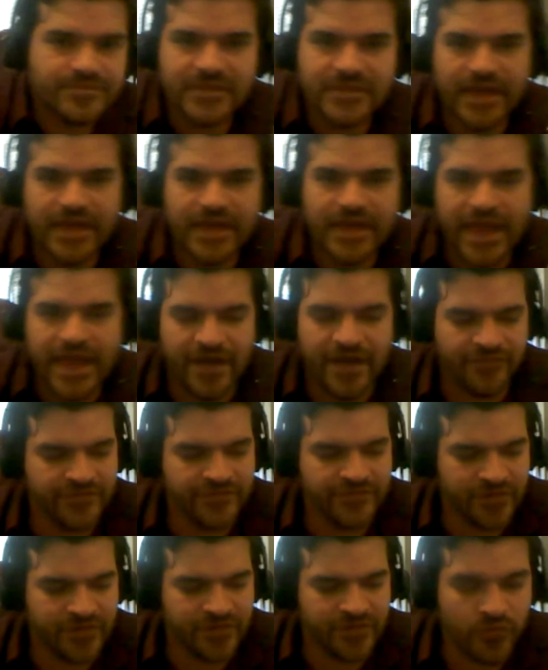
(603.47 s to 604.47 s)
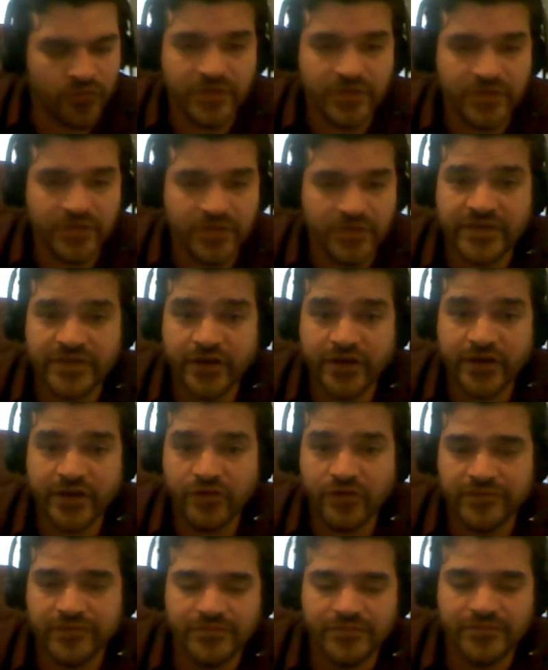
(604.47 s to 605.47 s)
have another one sitting
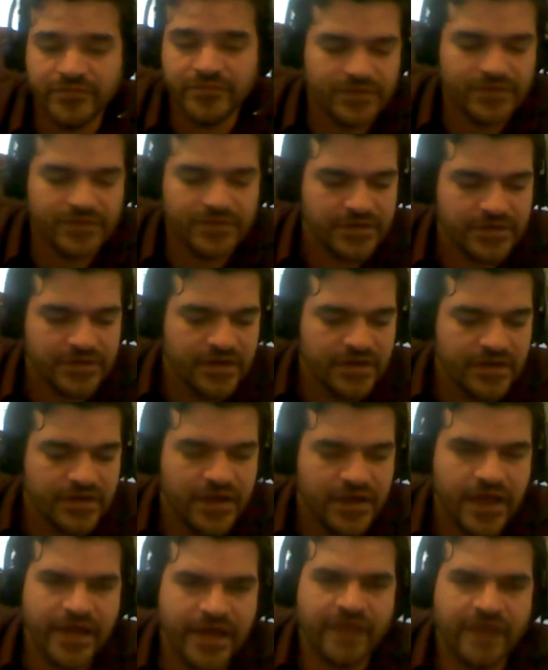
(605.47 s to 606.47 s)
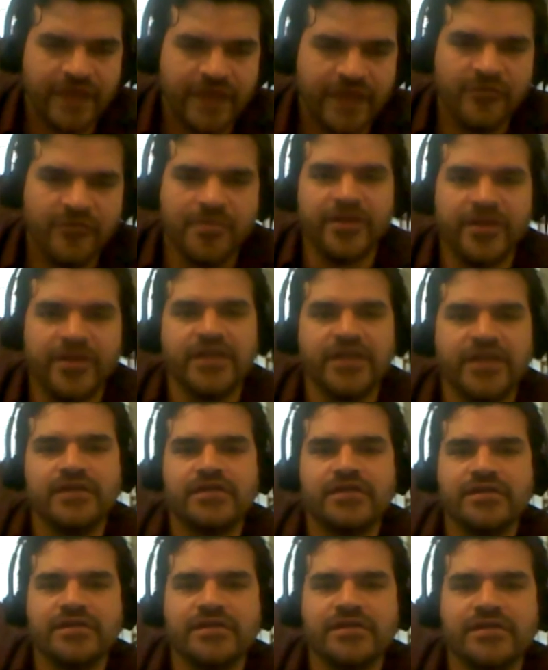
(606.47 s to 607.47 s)
around. Hey, everybody.
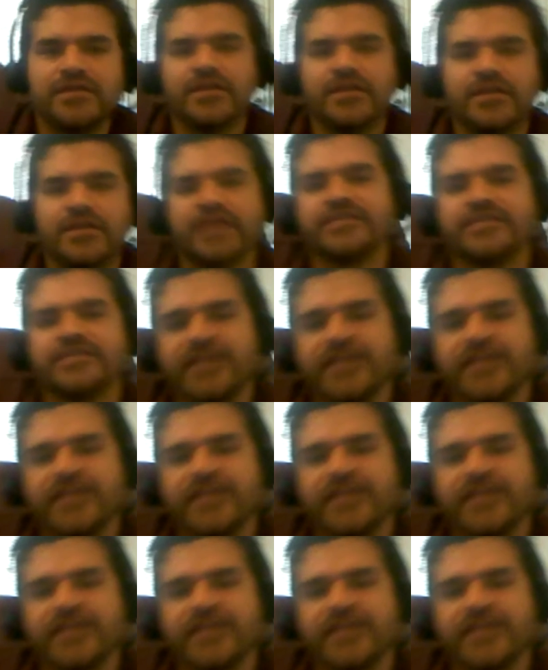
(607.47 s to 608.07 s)
Like I said,